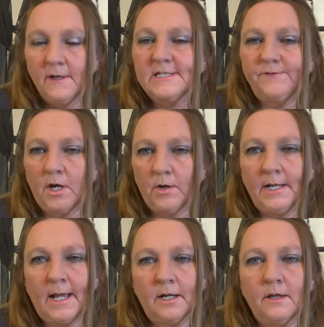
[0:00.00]
It's Fairy
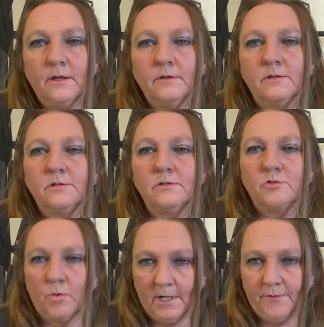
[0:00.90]
Nana
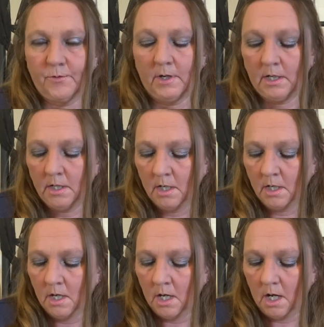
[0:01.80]
23.
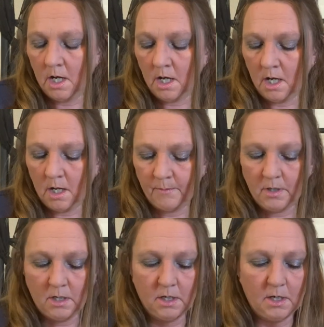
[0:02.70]
Um,
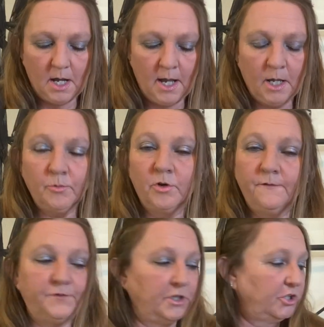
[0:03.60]
I am going to
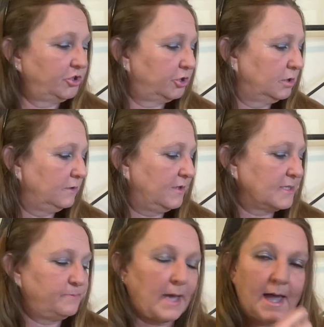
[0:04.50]
finish
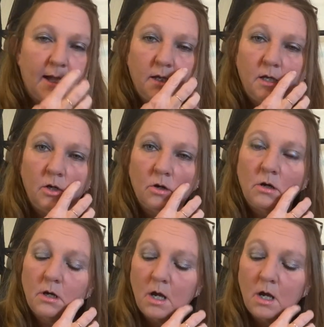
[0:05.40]
this bag here.